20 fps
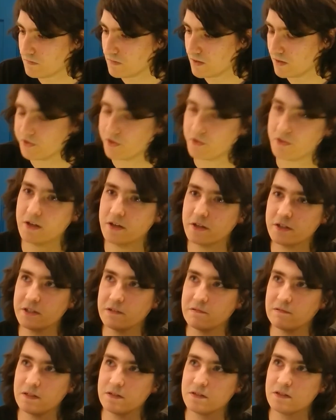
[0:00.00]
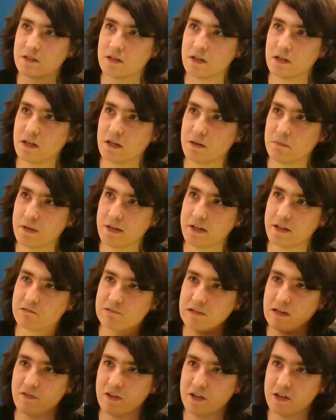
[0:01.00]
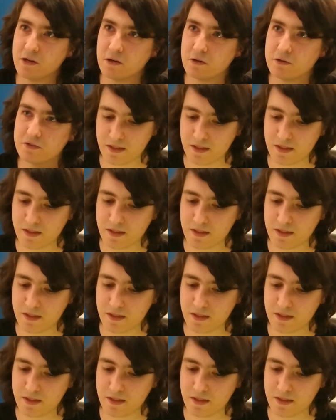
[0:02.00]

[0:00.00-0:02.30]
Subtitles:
So the idea is to make 3 videos.